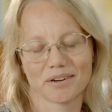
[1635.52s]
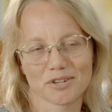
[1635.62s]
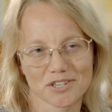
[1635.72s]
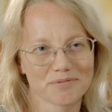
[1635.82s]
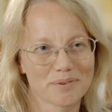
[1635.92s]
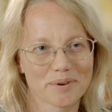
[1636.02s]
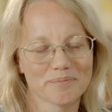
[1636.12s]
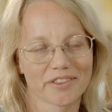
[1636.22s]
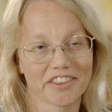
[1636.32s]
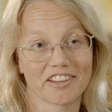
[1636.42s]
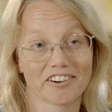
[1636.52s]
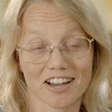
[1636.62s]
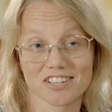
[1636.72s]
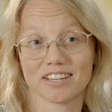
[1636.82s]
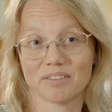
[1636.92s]
we should remember that there are
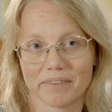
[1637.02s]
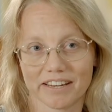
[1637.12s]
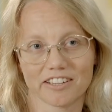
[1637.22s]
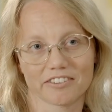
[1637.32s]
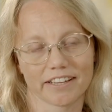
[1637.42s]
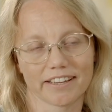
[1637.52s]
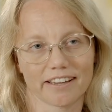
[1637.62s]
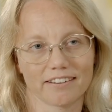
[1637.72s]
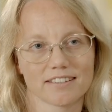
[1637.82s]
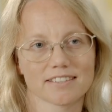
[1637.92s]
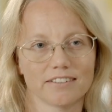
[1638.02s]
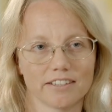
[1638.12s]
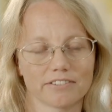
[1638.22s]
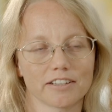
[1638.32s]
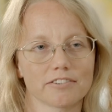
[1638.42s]
actually many different canons. So
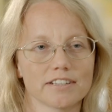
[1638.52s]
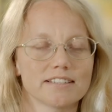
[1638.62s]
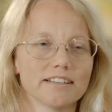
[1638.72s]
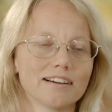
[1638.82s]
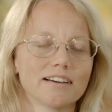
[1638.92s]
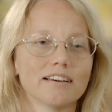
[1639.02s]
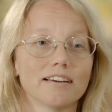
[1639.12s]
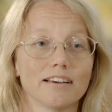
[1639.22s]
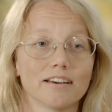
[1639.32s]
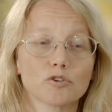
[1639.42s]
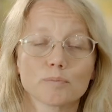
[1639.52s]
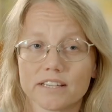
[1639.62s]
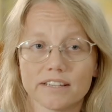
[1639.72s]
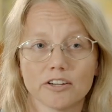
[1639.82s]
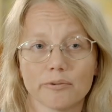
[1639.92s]
different Christian uh, groups
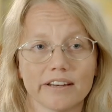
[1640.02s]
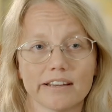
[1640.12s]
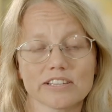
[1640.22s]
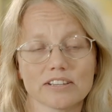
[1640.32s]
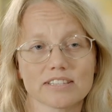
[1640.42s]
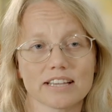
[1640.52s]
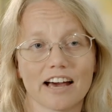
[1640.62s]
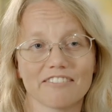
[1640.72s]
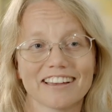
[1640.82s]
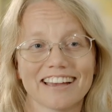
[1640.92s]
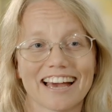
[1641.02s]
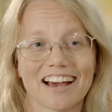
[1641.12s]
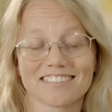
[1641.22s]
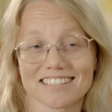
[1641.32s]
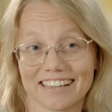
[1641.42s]
and denominations have,
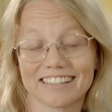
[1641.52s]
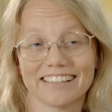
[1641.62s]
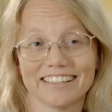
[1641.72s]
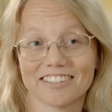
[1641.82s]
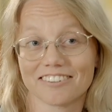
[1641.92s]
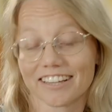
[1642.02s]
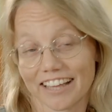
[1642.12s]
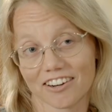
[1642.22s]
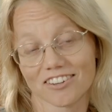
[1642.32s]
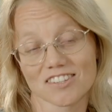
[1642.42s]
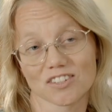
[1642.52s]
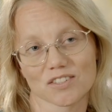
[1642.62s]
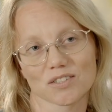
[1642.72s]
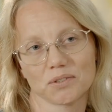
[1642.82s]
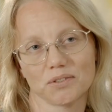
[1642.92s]
have slightly different canons
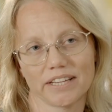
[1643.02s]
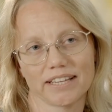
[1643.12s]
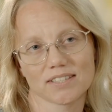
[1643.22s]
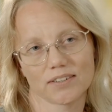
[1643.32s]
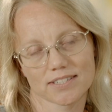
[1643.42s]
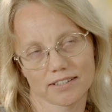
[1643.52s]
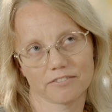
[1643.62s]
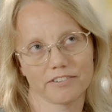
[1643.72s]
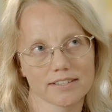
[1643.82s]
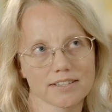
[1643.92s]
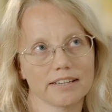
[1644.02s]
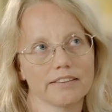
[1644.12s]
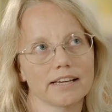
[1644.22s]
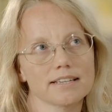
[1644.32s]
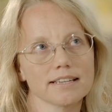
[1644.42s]
also today, so it's not fixed
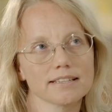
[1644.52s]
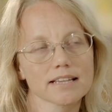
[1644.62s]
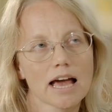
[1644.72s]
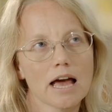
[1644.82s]
in that sense.